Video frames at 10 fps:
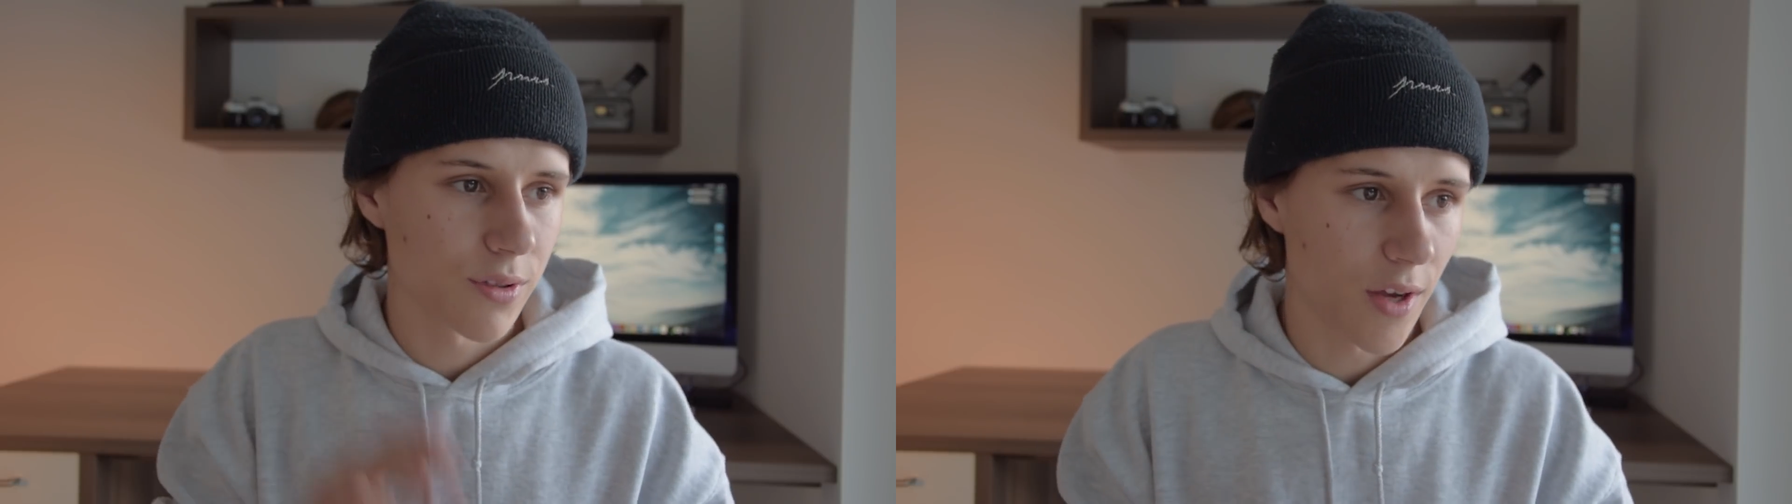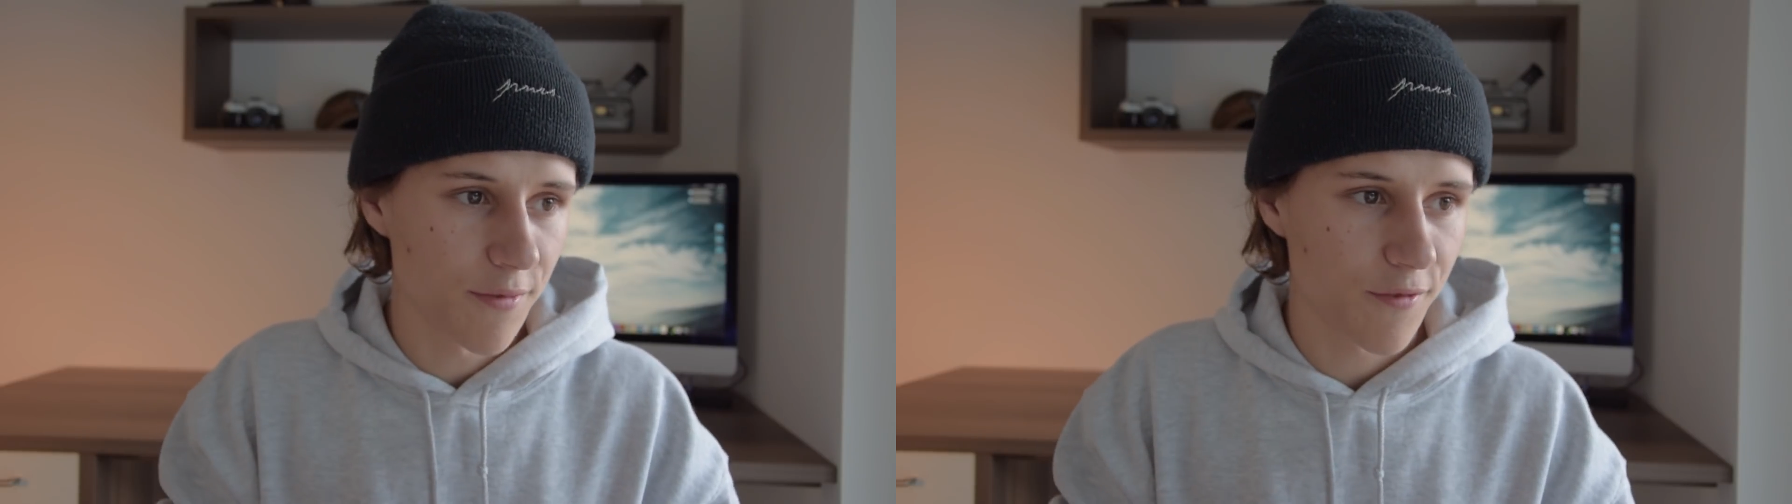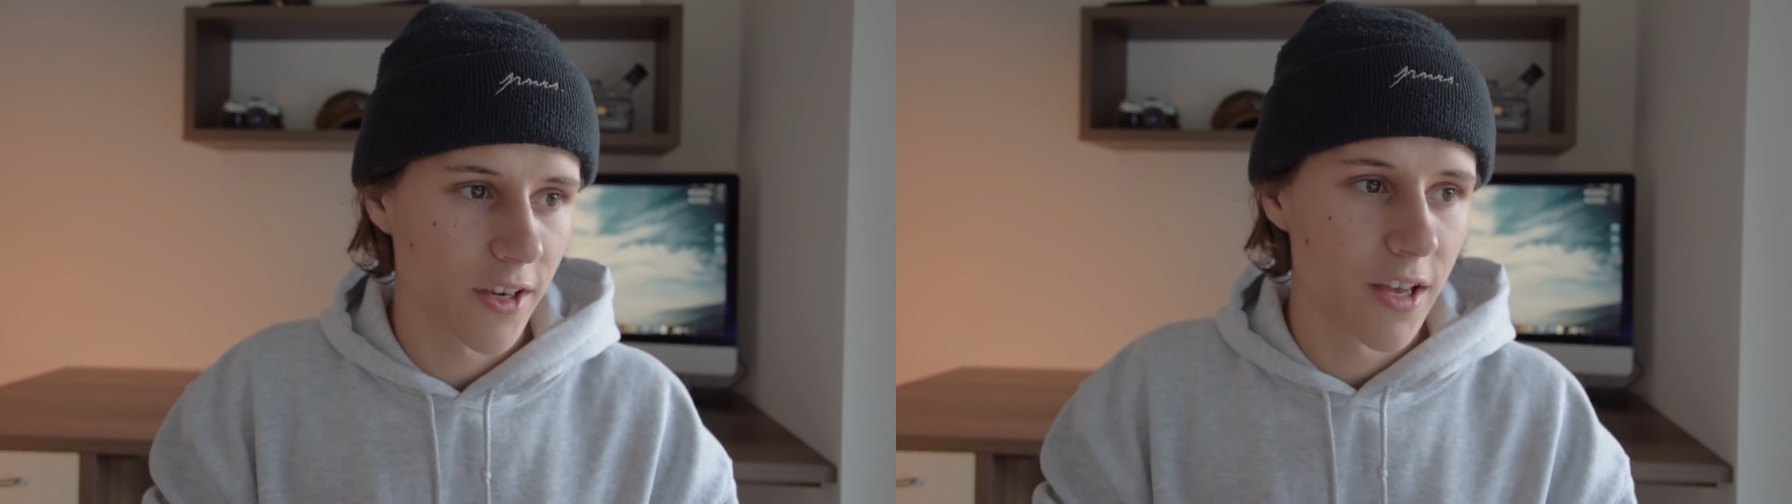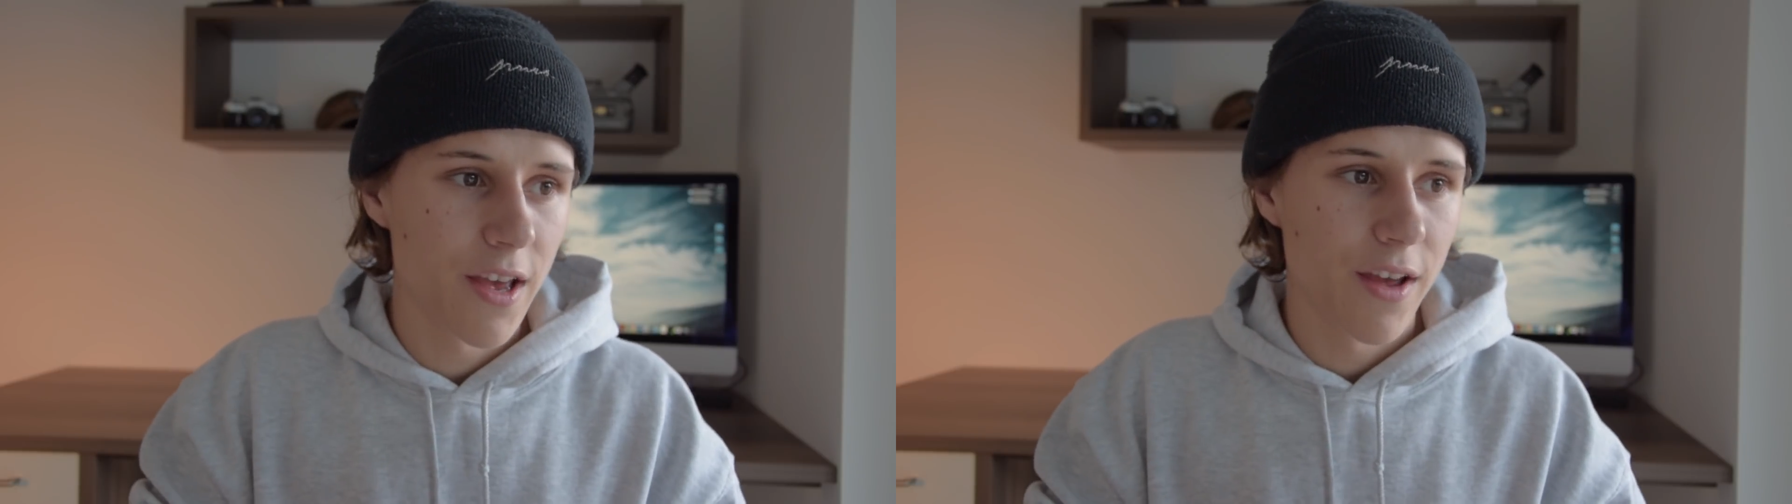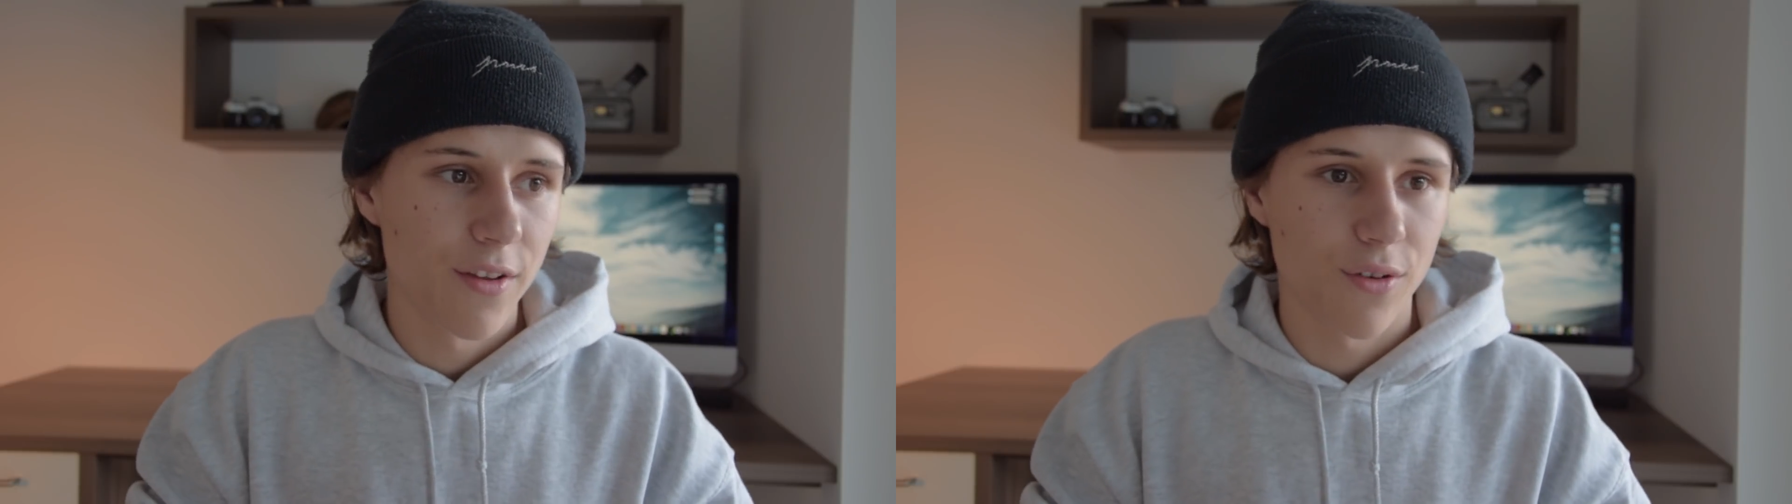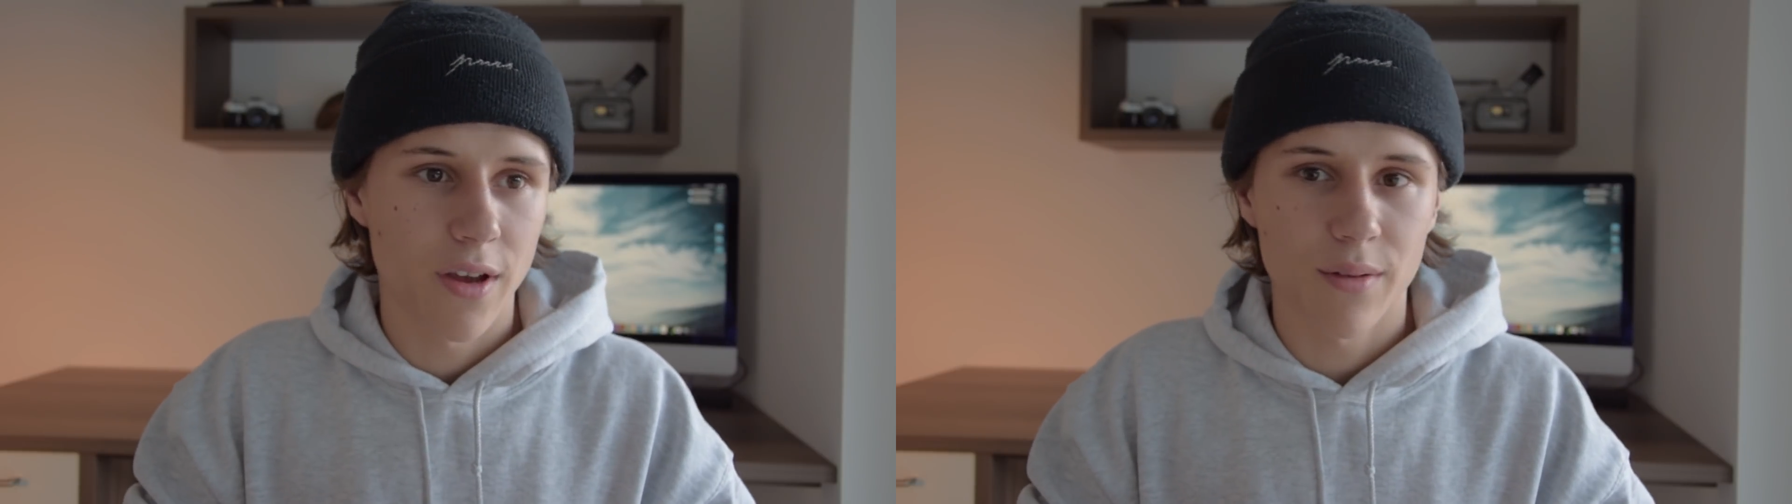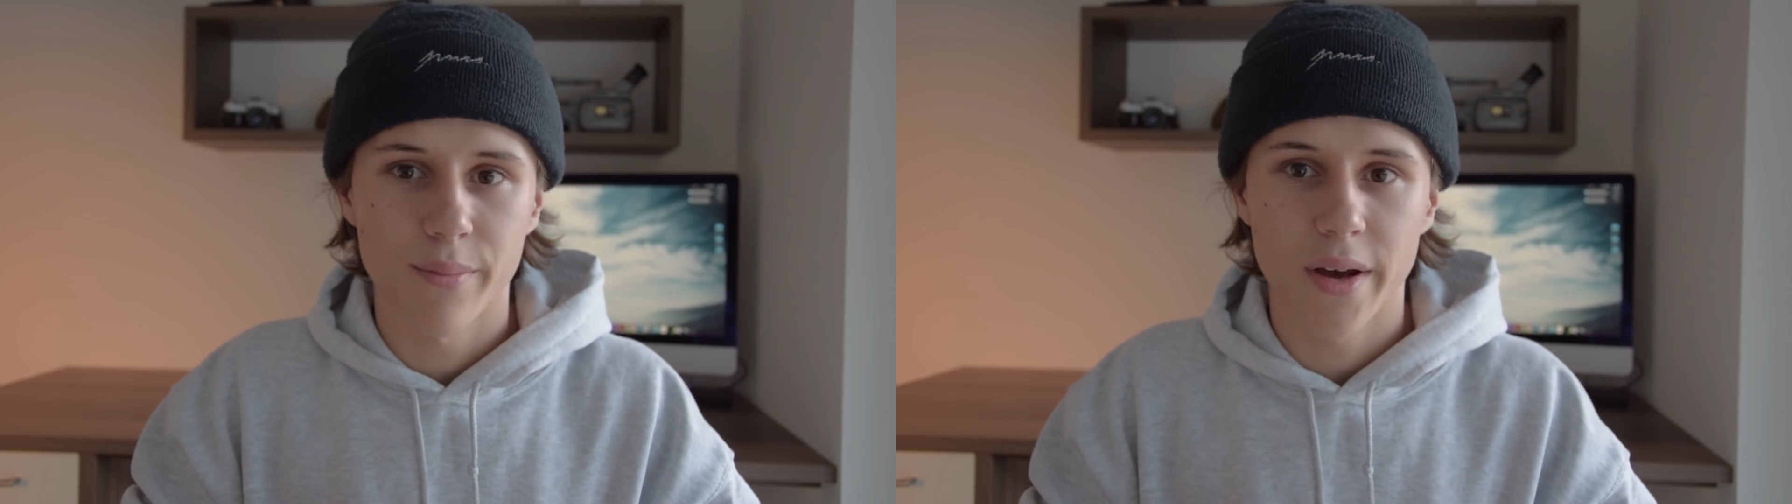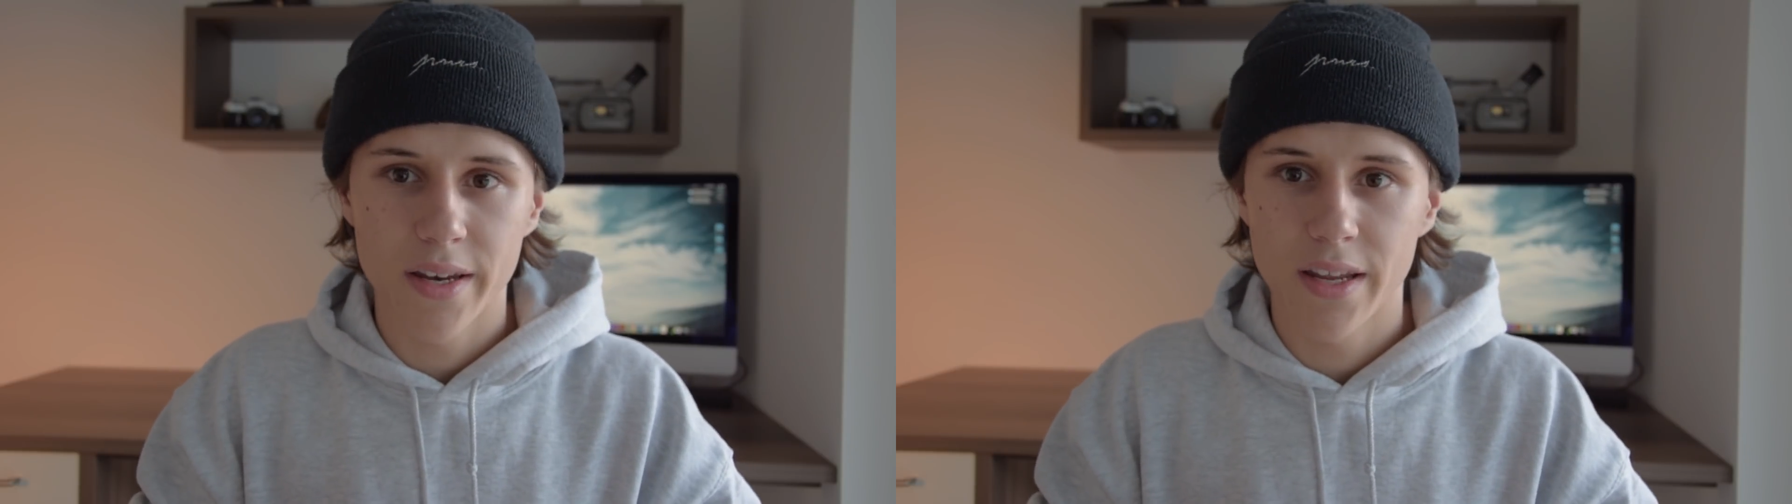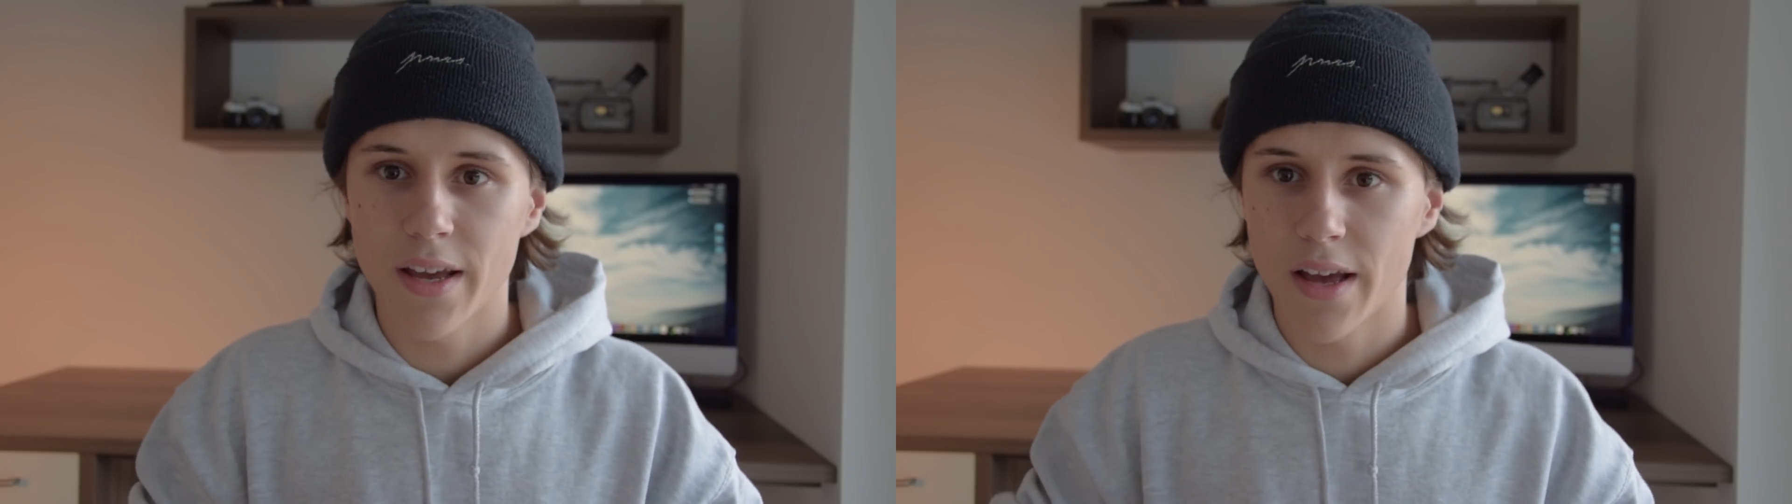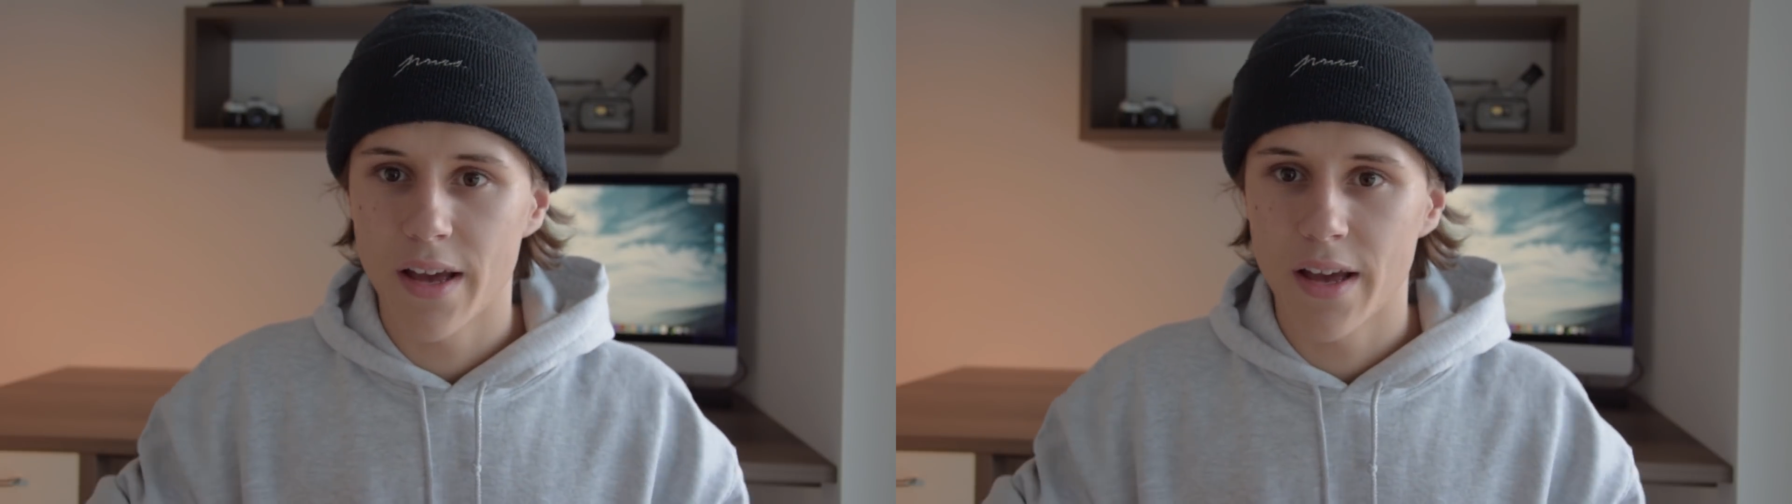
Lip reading: something to get money.